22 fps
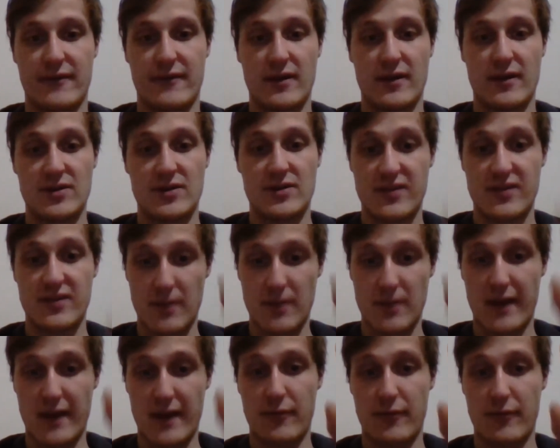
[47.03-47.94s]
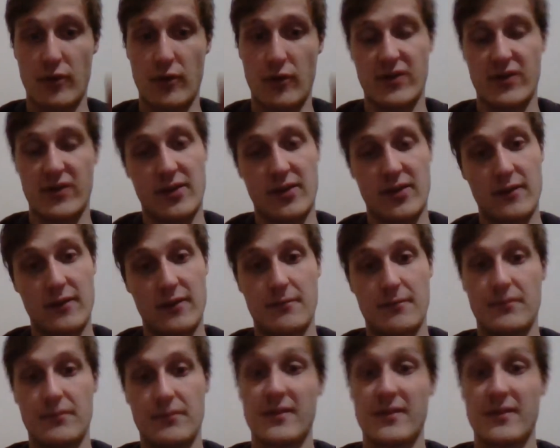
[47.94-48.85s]
Cheers to Mark for putting this on.
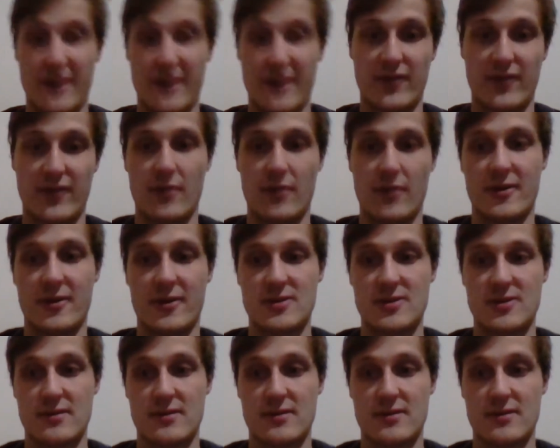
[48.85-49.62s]
Thanks very much.